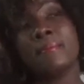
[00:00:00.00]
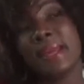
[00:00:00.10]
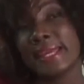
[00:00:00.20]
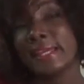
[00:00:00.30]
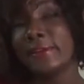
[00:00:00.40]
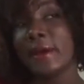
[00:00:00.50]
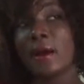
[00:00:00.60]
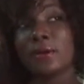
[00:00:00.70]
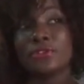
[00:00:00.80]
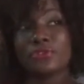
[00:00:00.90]
making
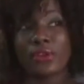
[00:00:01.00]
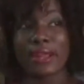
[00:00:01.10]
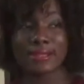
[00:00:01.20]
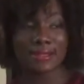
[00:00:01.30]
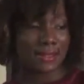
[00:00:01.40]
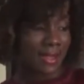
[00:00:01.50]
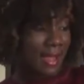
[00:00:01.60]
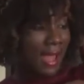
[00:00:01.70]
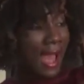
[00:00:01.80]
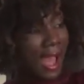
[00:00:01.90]
a dress
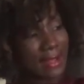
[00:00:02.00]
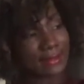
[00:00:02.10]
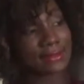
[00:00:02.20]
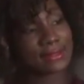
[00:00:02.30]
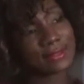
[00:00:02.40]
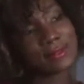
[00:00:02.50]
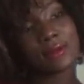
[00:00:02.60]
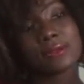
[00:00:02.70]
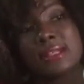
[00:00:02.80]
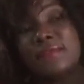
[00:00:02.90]
and
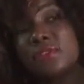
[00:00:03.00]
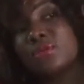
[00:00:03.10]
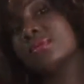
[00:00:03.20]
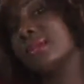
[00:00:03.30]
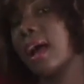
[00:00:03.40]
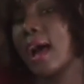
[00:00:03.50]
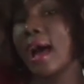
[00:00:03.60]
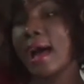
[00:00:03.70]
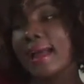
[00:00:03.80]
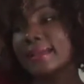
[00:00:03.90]
the sleeve is too
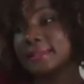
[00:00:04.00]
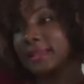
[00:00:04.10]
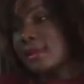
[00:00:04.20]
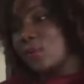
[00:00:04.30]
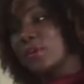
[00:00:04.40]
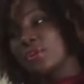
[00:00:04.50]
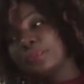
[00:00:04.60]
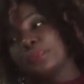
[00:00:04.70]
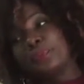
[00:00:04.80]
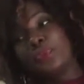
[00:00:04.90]
tight. When
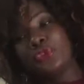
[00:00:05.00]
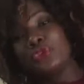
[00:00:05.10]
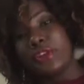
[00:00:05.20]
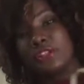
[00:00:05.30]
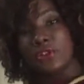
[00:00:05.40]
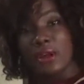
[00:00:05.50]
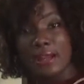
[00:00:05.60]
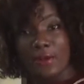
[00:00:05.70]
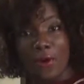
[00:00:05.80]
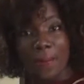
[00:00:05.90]
you raise your
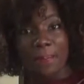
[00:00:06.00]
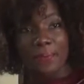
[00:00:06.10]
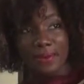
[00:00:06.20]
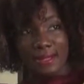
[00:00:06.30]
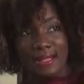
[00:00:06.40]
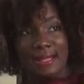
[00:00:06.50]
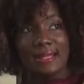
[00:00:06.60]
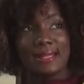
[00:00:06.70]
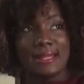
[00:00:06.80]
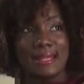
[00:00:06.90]
hand up,
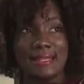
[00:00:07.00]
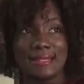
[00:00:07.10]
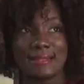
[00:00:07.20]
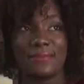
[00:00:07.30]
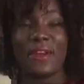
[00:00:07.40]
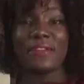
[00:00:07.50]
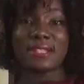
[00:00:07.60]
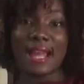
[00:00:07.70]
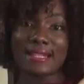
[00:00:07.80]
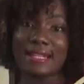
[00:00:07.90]
it's very
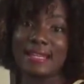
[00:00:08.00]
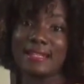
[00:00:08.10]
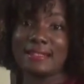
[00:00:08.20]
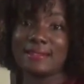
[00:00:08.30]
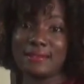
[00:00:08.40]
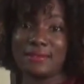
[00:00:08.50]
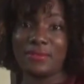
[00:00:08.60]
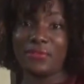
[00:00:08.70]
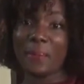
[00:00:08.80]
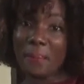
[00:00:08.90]
tight, it can
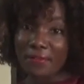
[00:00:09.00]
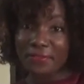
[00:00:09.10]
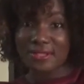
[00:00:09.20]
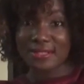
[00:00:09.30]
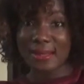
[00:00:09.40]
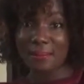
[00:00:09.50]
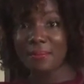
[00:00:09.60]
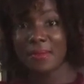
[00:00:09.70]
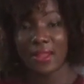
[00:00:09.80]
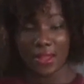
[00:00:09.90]
rip off the
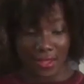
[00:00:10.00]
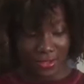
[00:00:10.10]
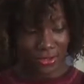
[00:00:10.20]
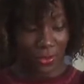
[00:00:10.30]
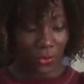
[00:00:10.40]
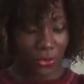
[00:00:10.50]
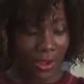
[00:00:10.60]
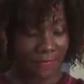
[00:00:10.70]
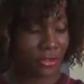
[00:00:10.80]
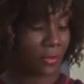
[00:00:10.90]
seam. So you
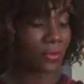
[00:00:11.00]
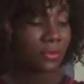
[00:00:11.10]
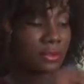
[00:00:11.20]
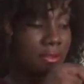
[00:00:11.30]
have to